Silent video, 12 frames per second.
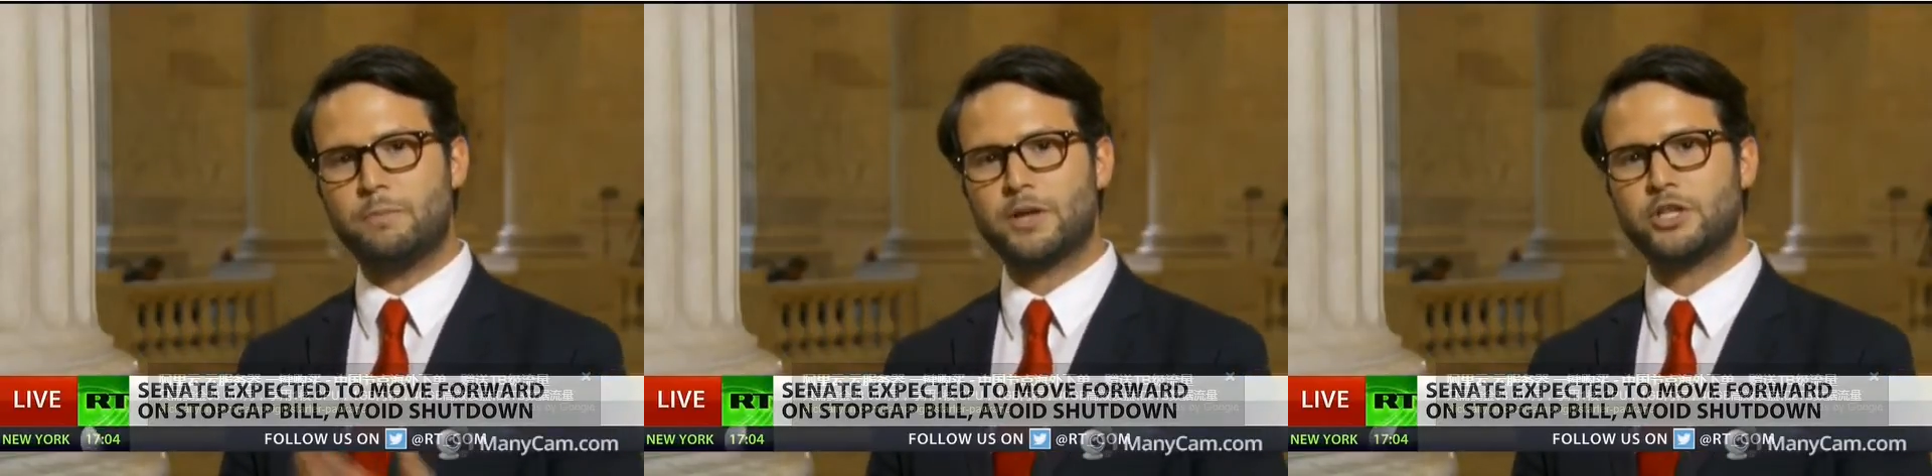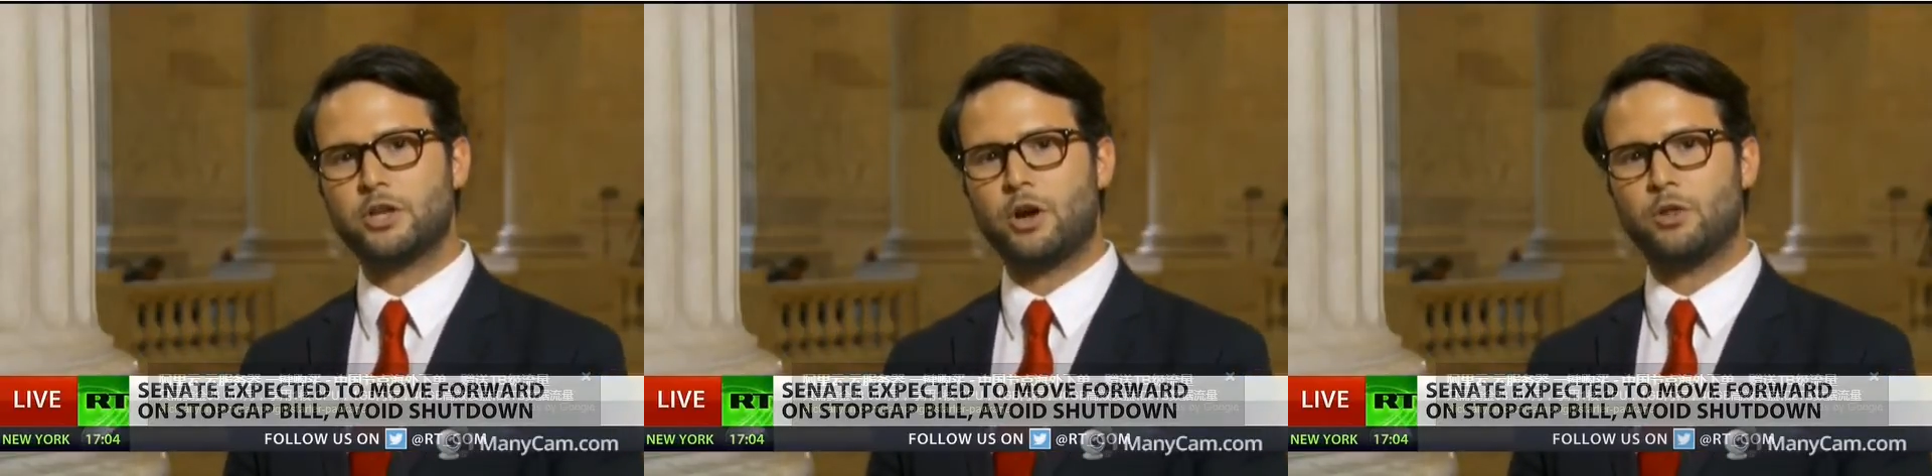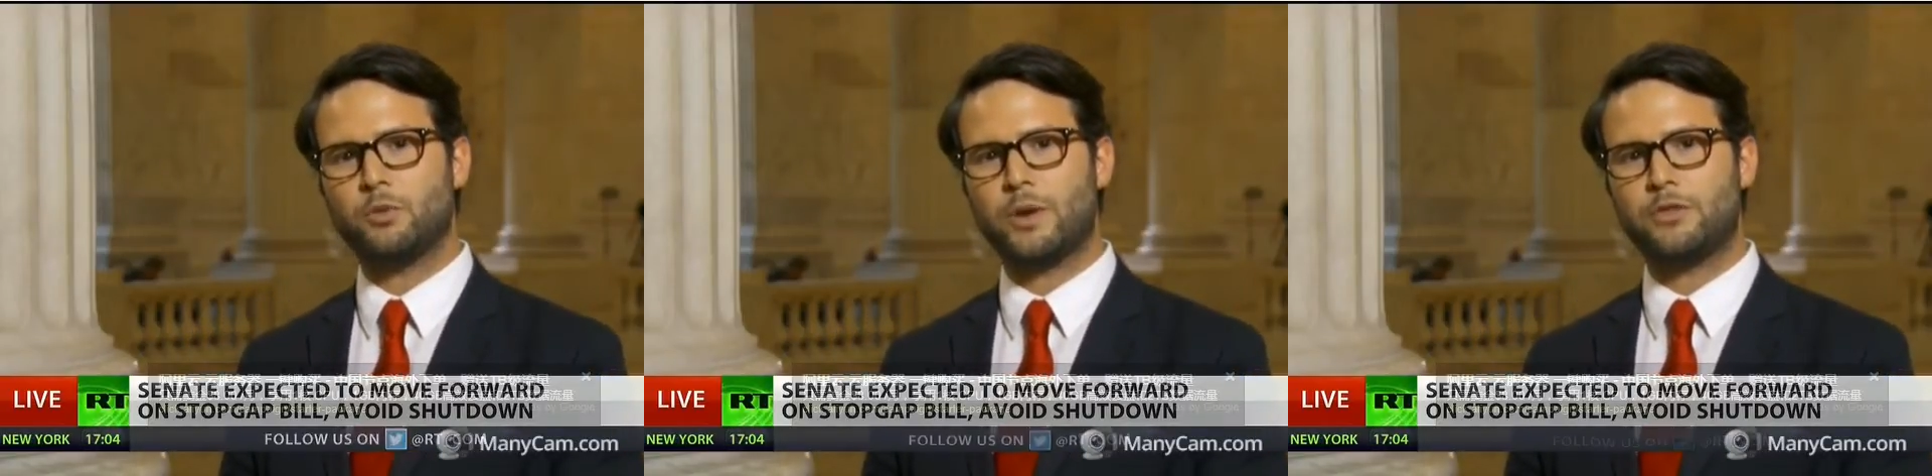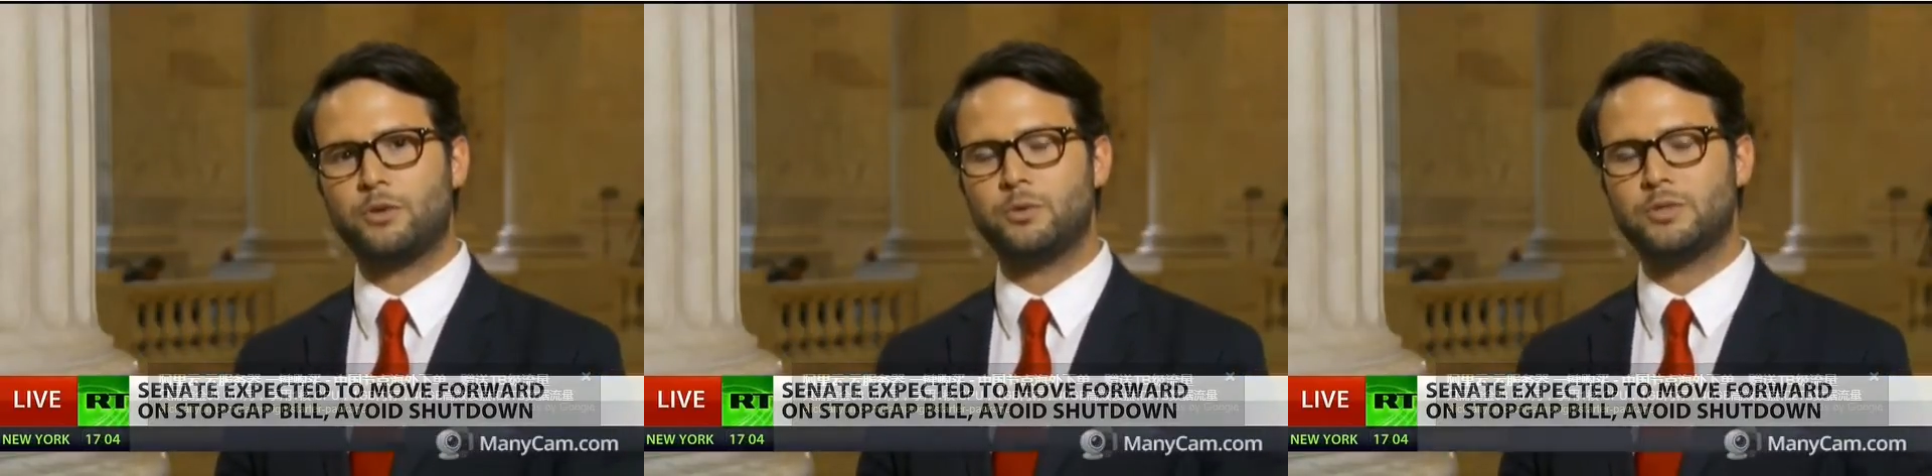budget all the
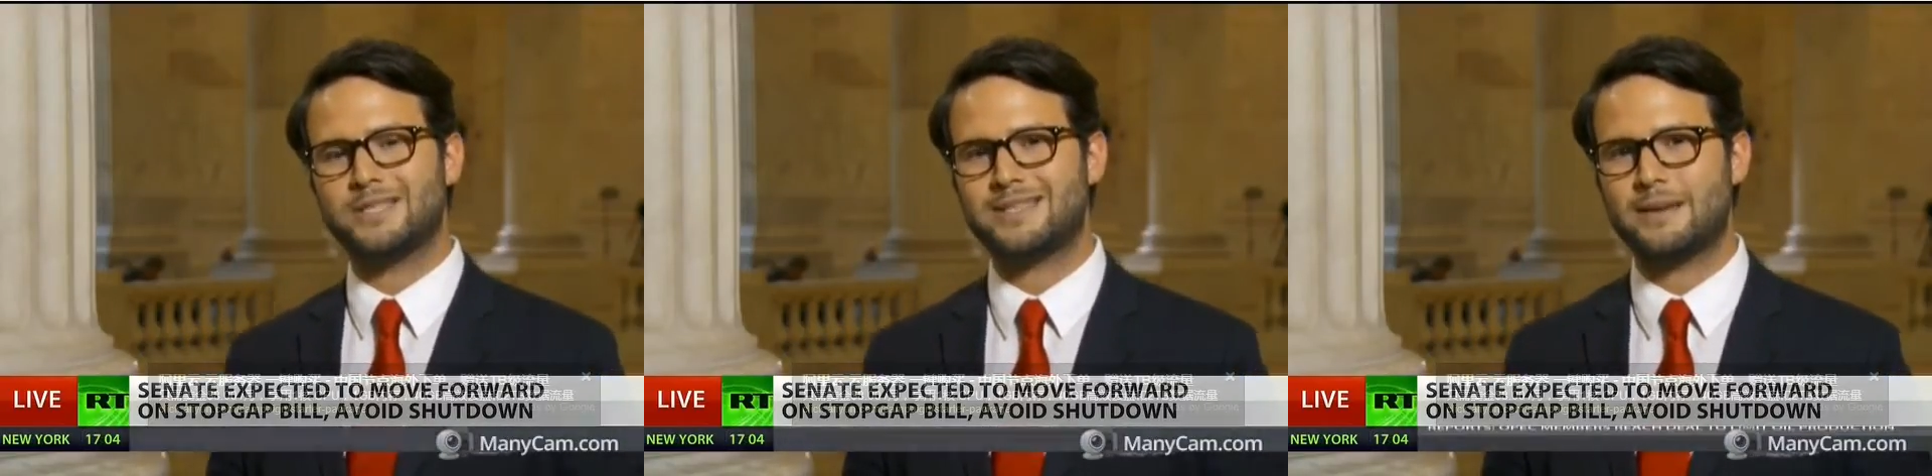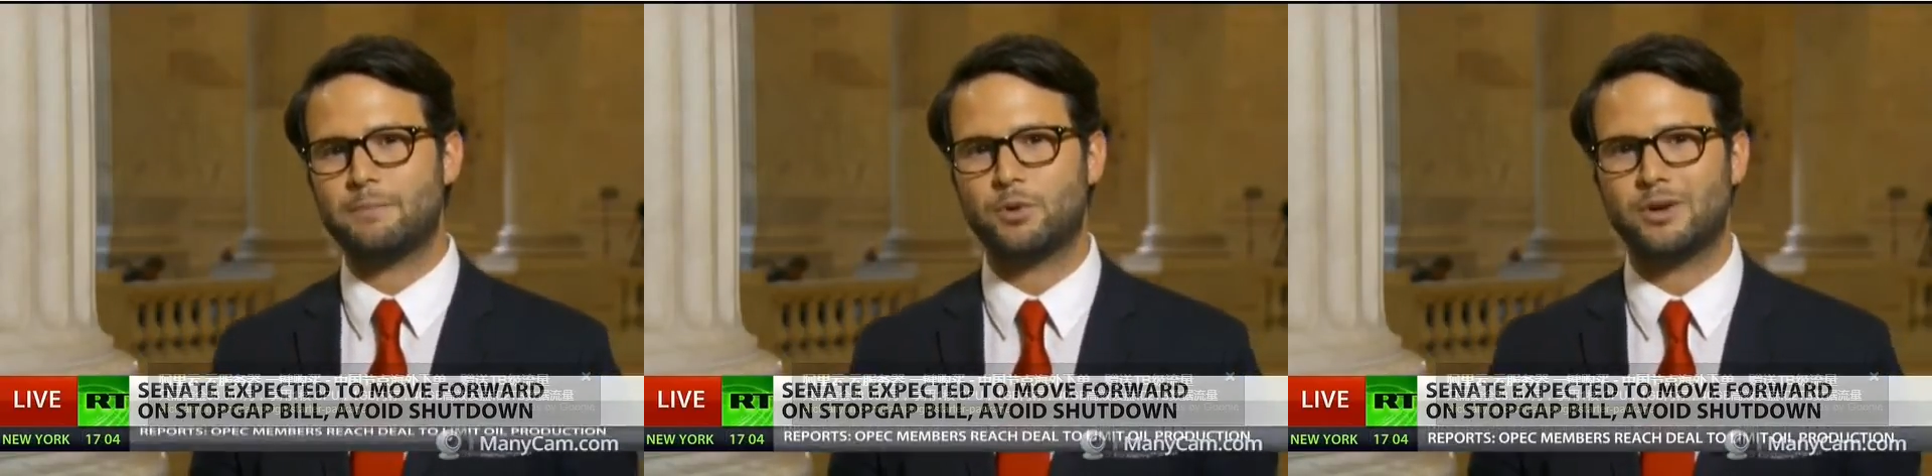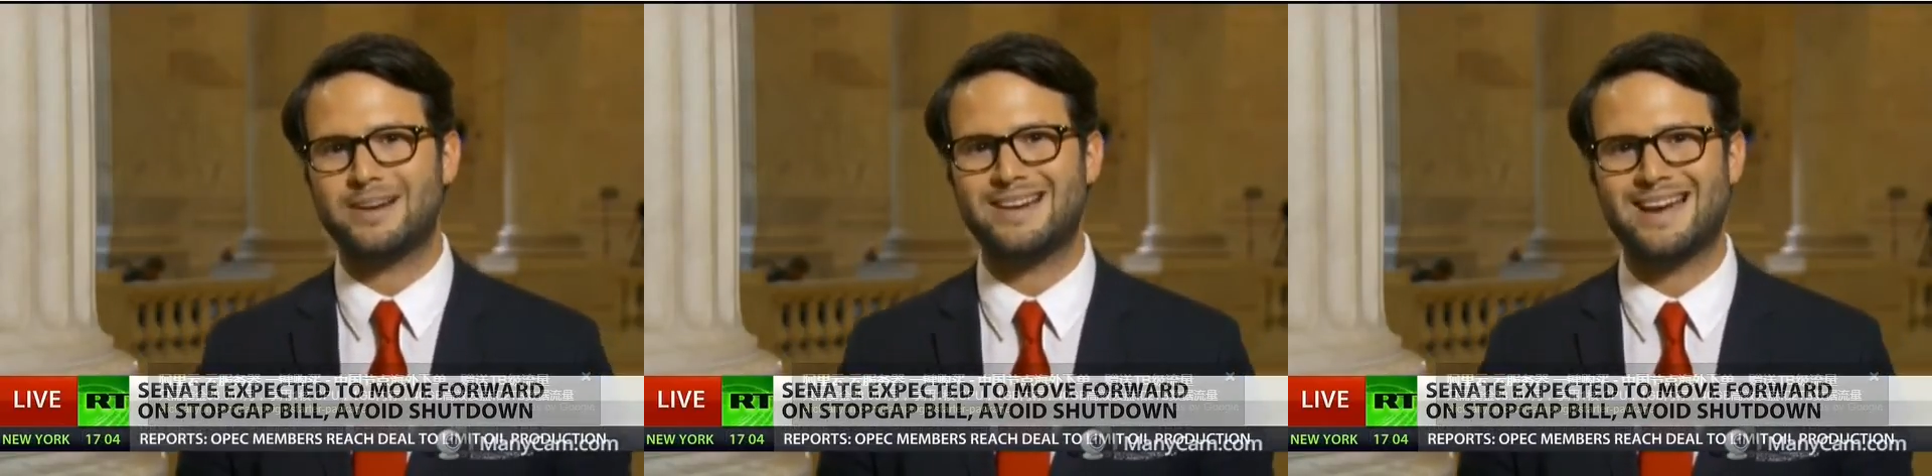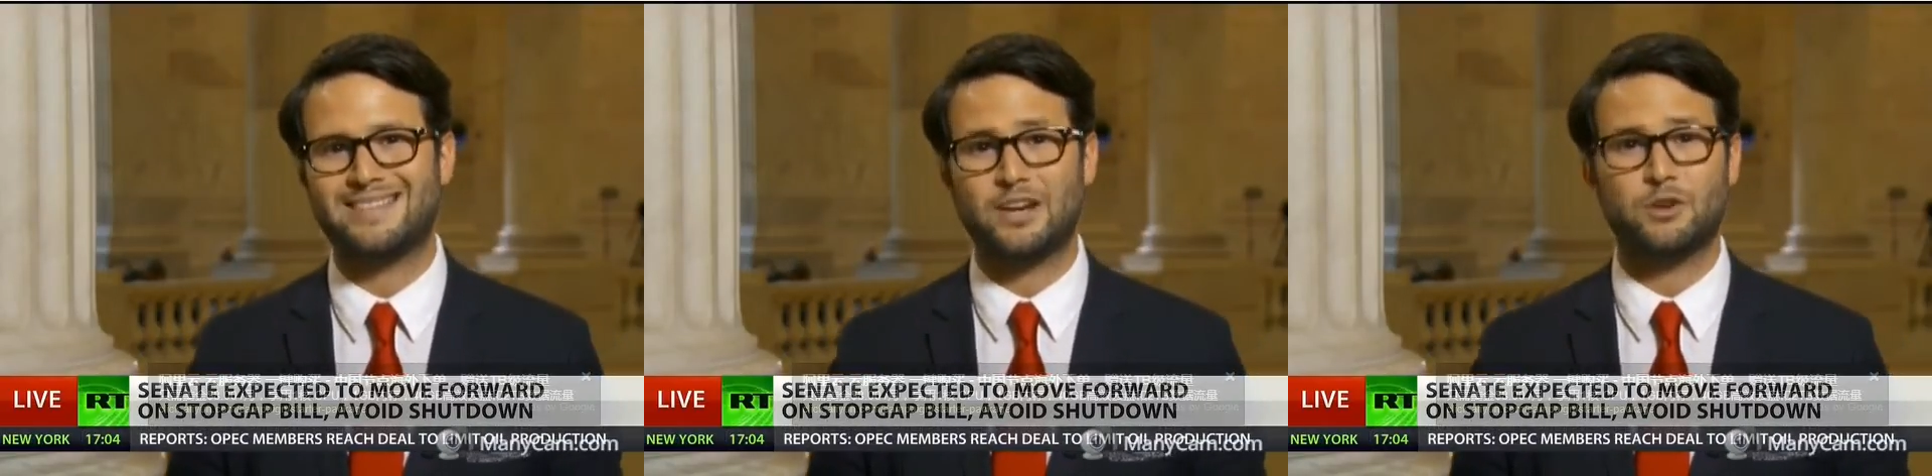way through December 9th.